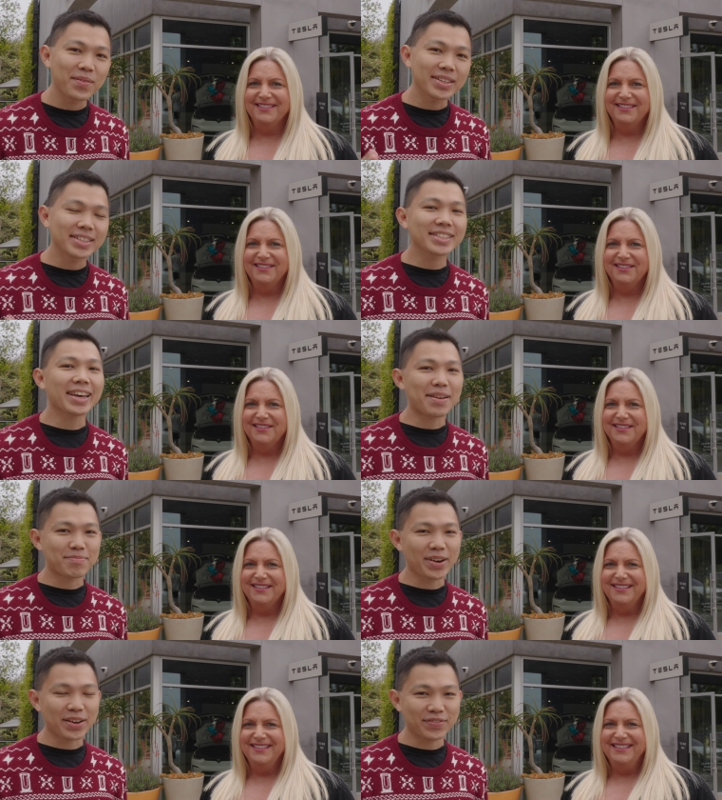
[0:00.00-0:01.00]
Speaker 1: I just had
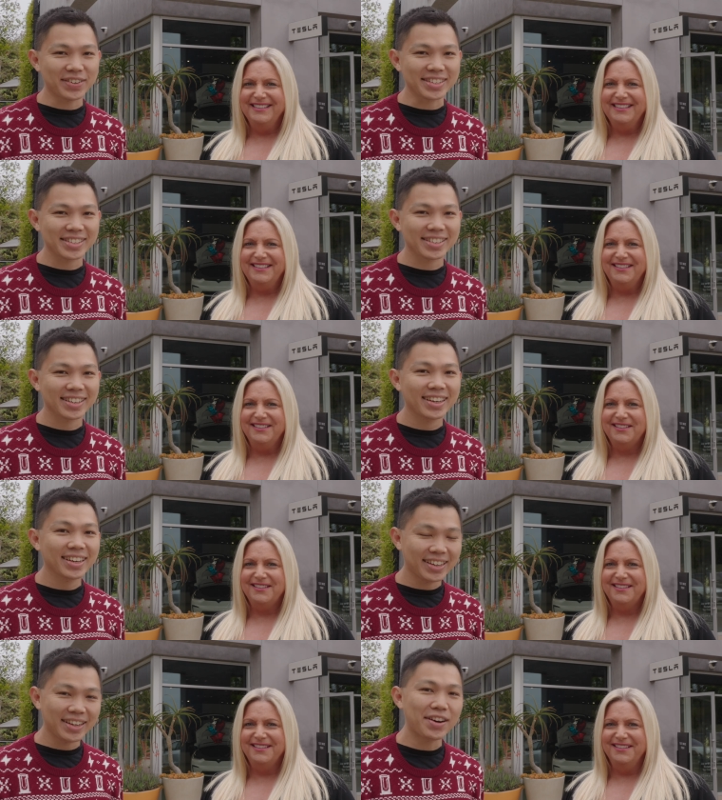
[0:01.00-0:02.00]
breakfast
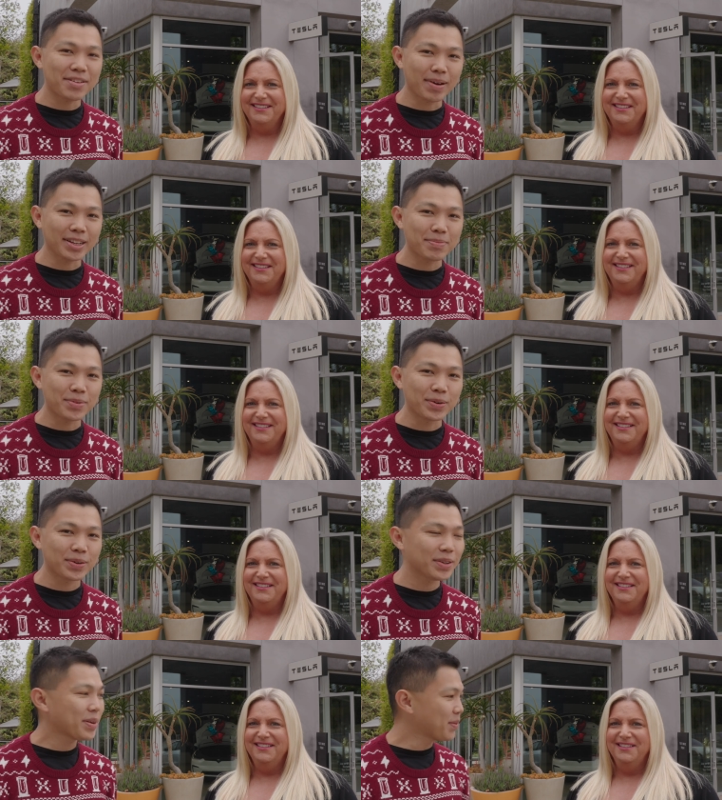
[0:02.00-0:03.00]
here in Malibu
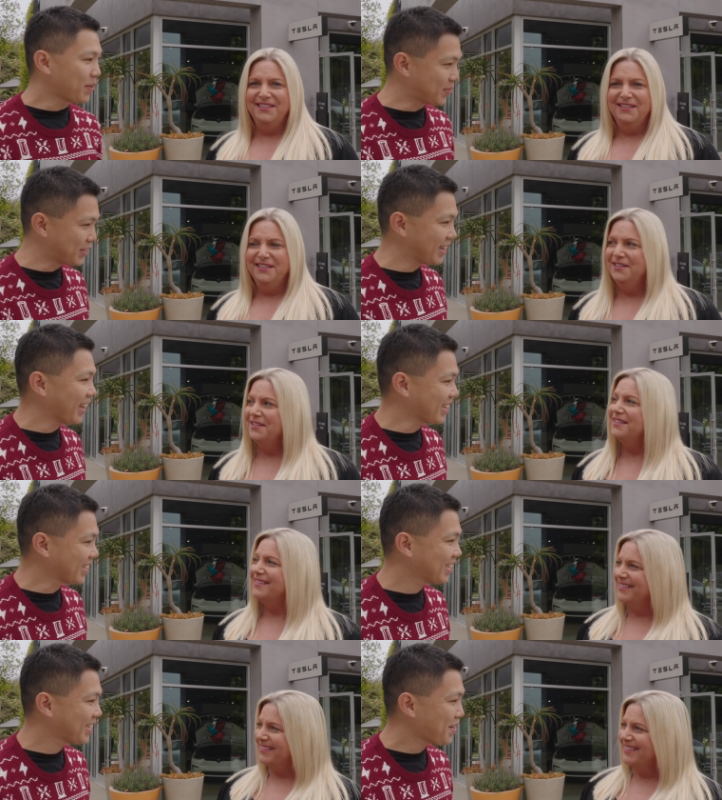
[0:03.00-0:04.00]
with Jilianne.
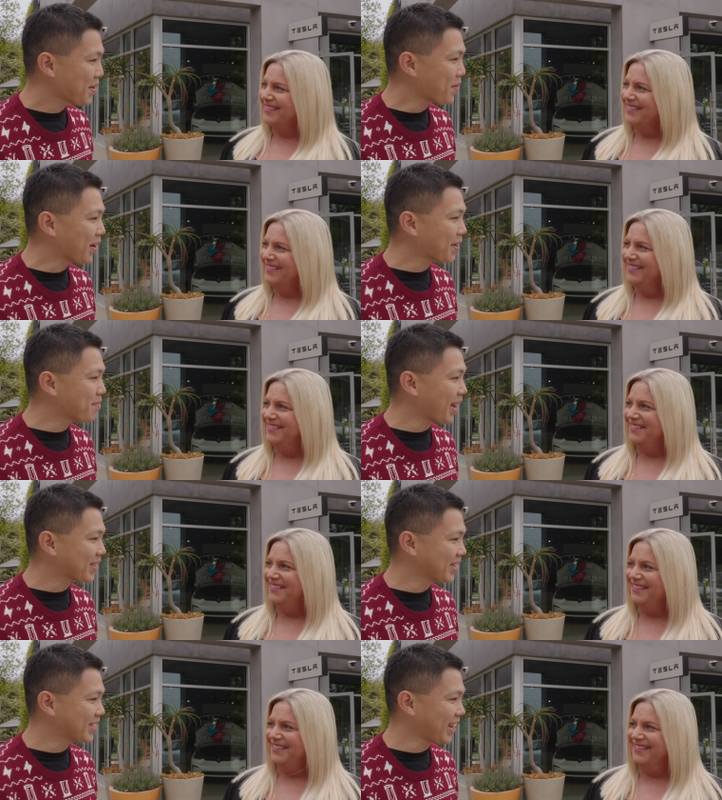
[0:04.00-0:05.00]
Welcome back to
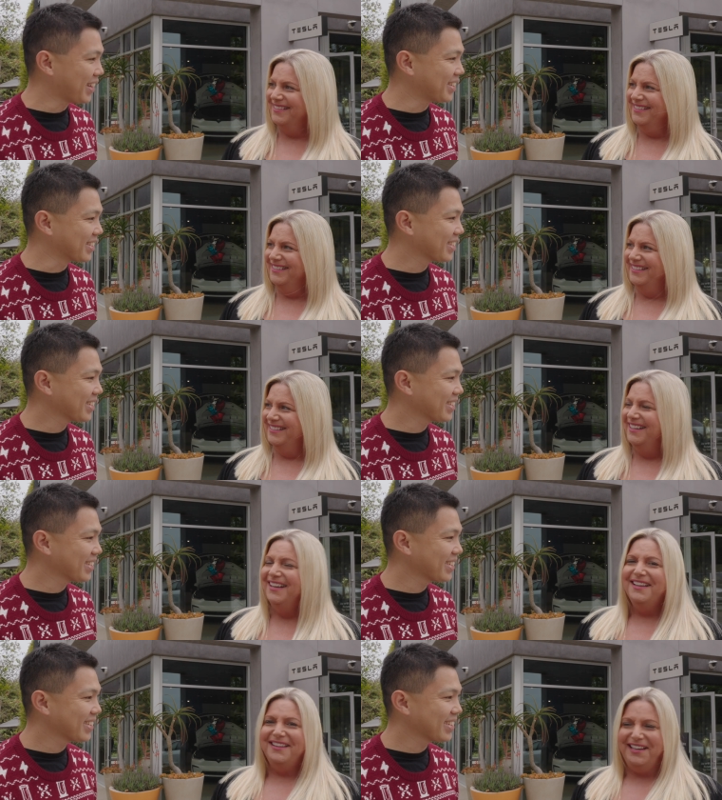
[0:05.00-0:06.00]
the channel.
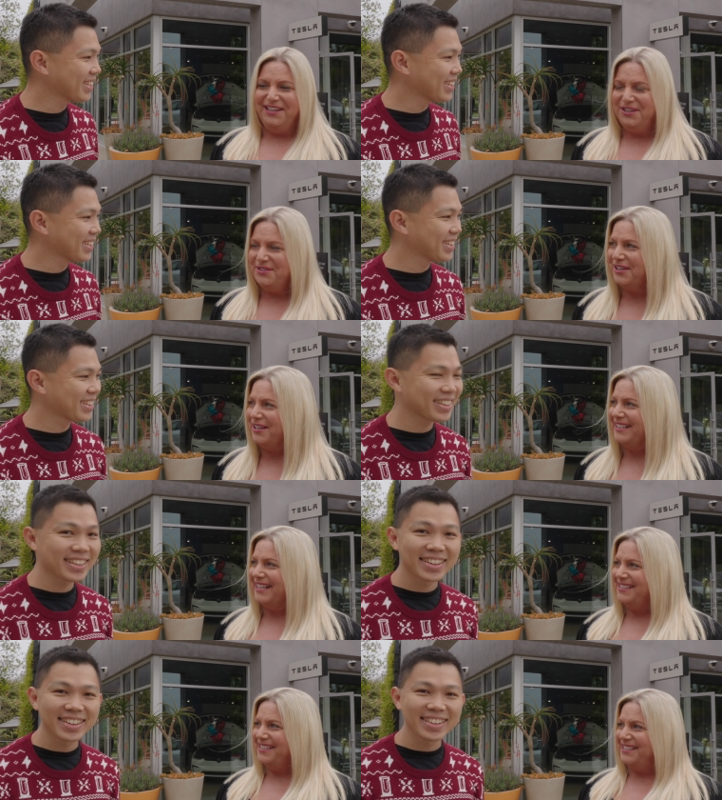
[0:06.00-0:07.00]
Speaker 2: Thank you, Daren.
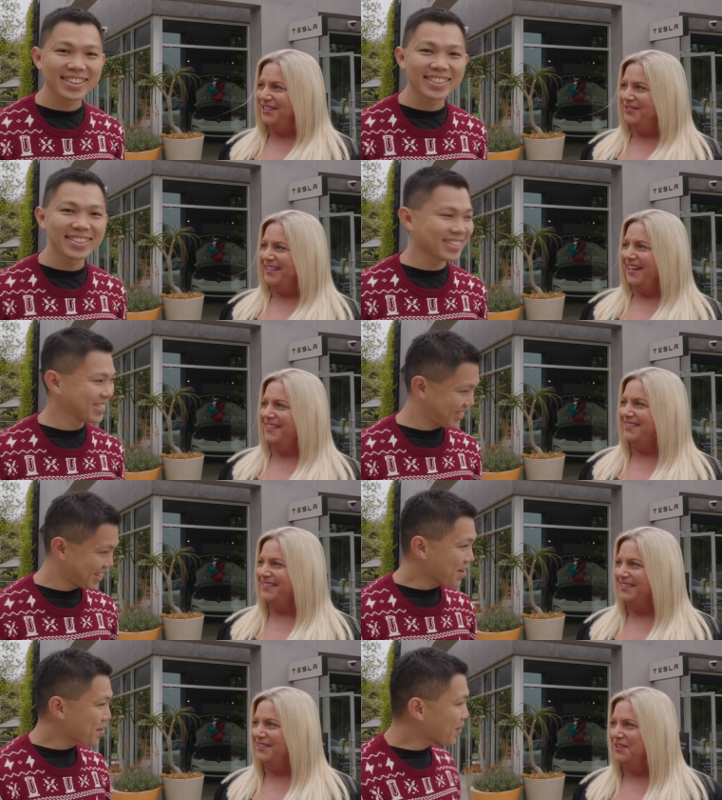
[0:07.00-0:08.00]
Nice to see you again.
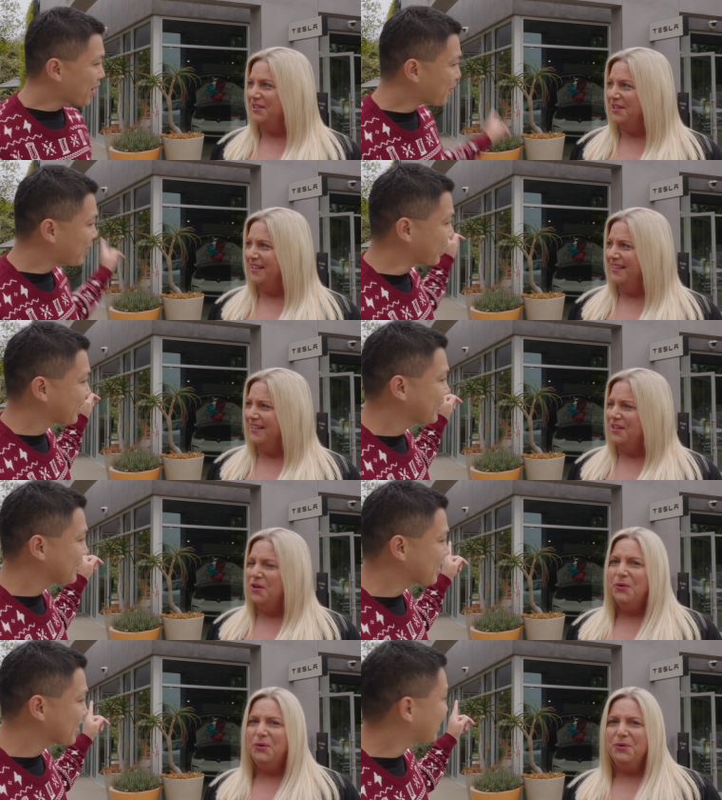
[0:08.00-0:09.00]
Speaker 1: Where are we? This
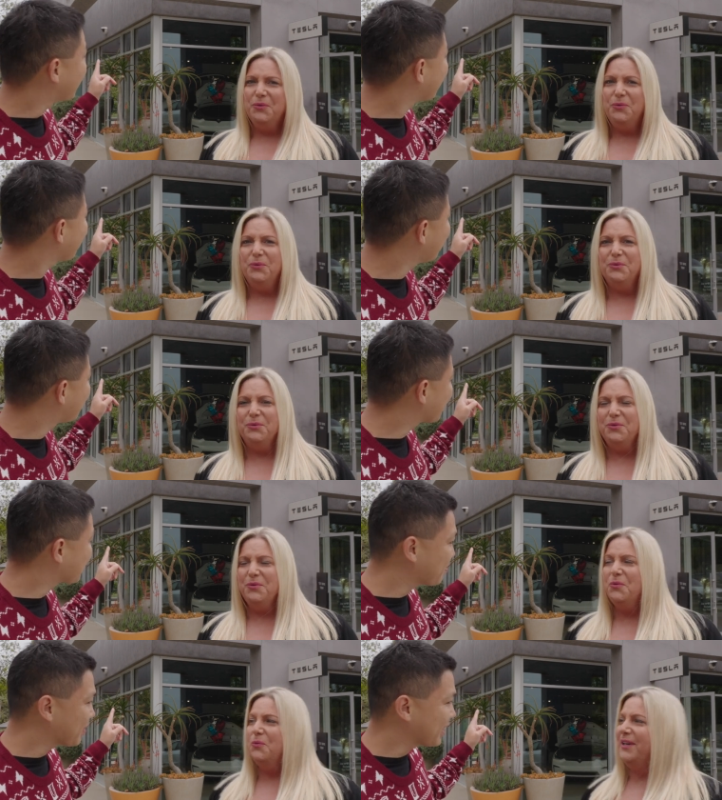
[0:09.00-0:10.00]
is an
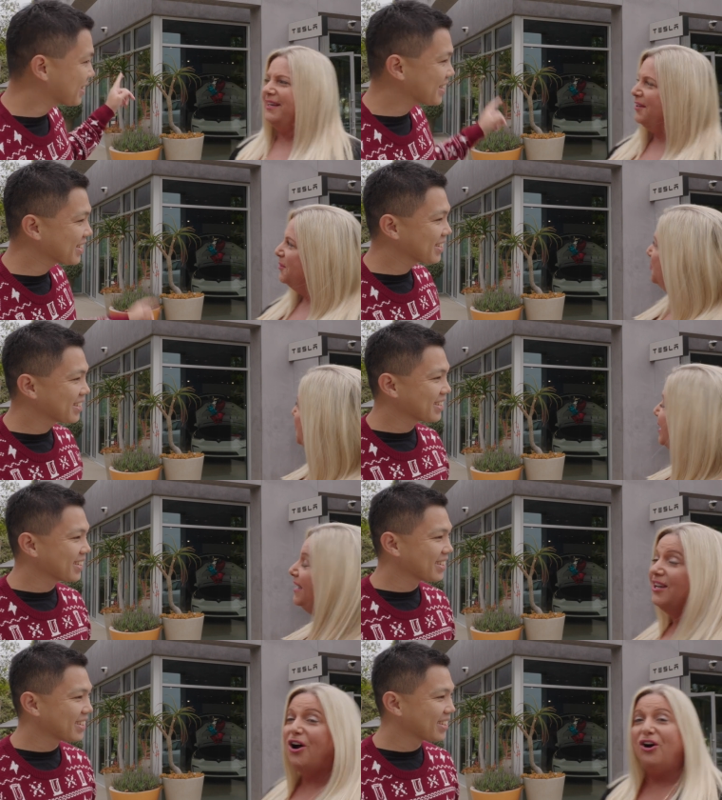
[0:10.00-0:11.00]
interesting place.
Speaker 2: We,
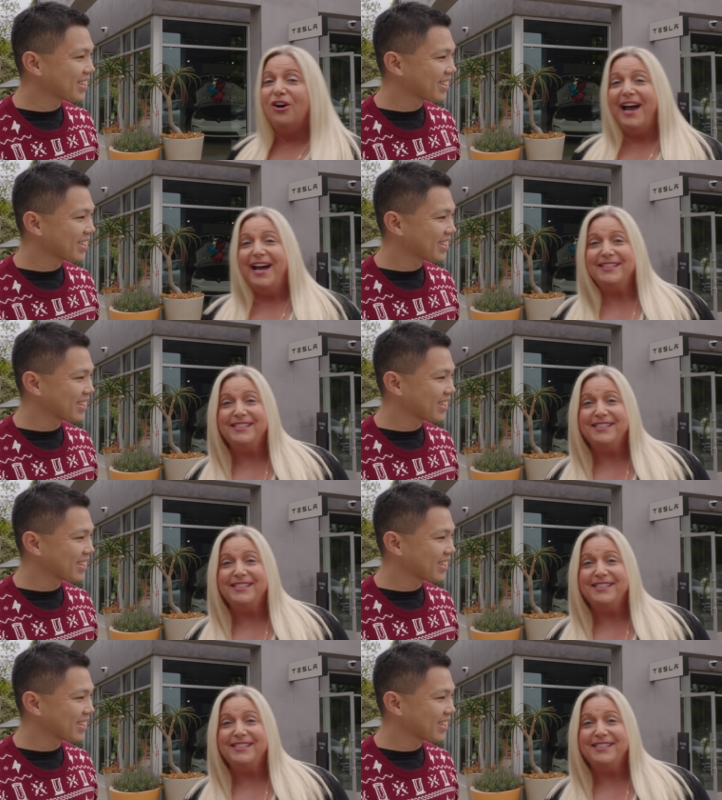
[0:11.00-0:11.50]
we are at